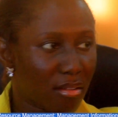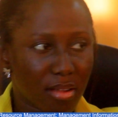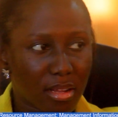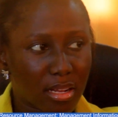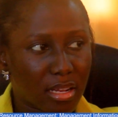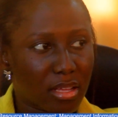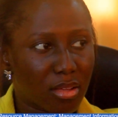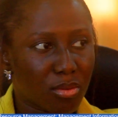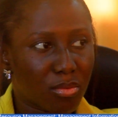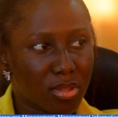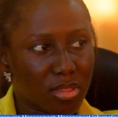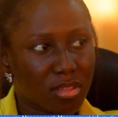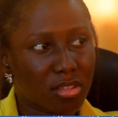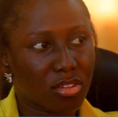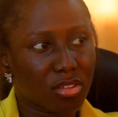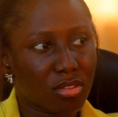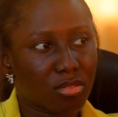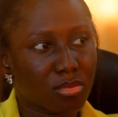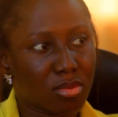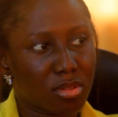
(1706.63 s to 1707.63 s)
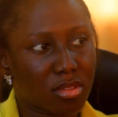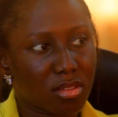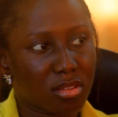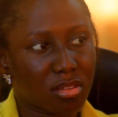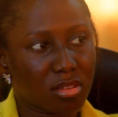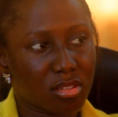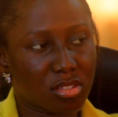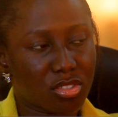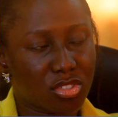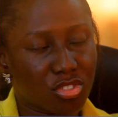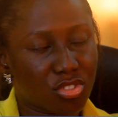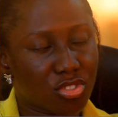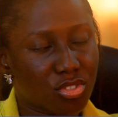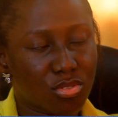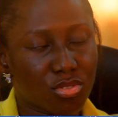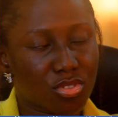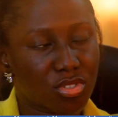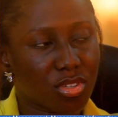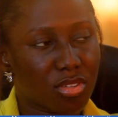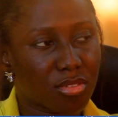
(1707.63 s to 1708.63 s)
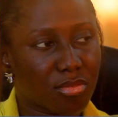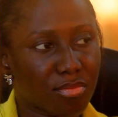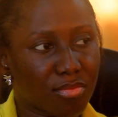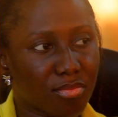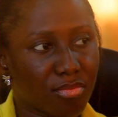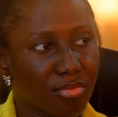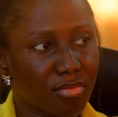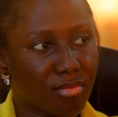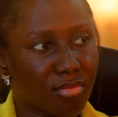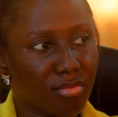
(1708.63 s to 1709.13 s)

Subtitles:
currently with the institution?